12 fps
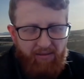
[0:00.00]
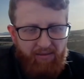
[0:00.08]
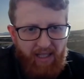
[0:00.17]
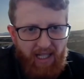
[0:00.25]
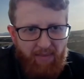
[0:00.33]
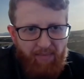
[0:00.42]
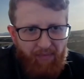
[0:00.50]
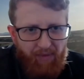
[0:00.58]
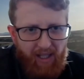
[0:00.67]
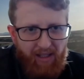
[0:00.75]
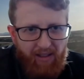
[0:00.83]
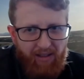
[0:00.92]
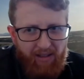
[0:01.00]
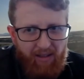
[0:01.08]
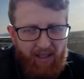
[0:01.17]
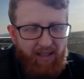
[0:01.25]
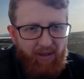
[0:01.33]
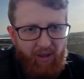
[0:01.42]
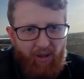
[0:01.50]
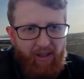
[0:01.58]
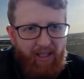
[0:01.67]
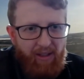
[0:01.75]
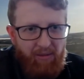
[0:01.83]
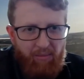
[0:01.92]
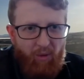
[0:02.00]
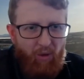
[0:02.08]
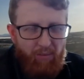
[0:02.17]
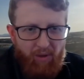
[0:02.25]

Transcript: um, and I haven't gone out and bought